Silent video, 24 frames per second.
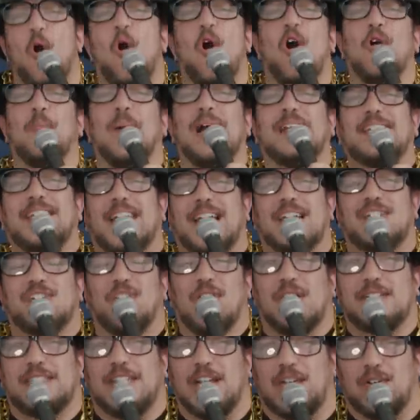All my tickets
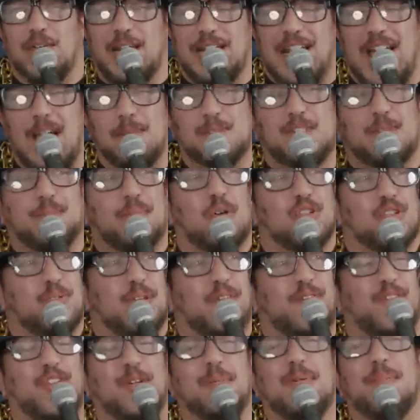are on sale right now. I'm supposed
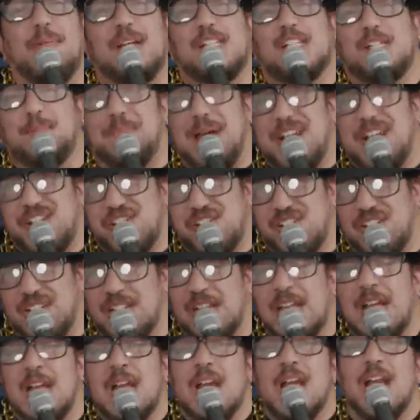to be filming my
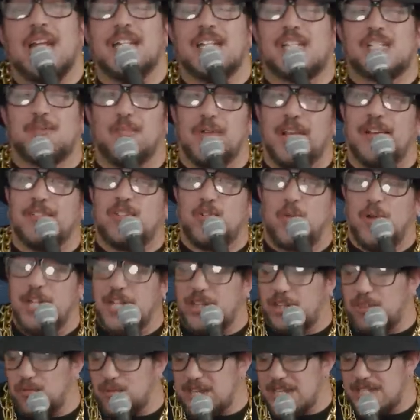special in the spring of
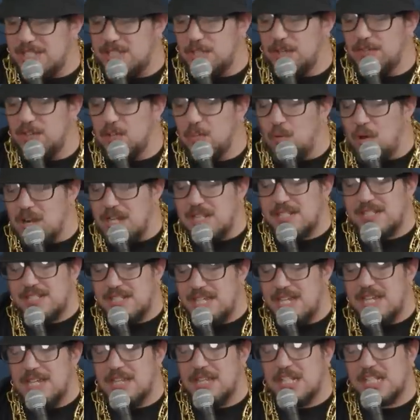23. So if you want to
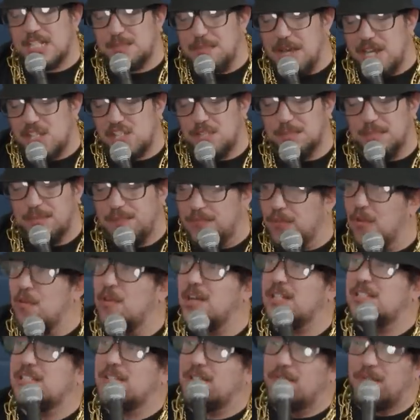see the oh. special
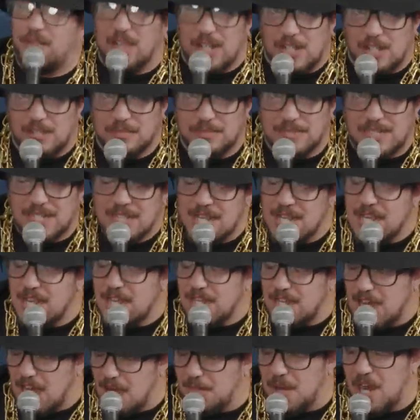before it's filmed,
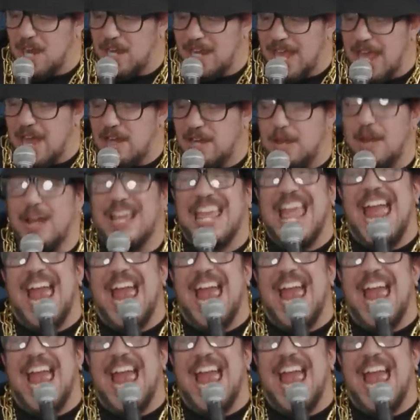come on out.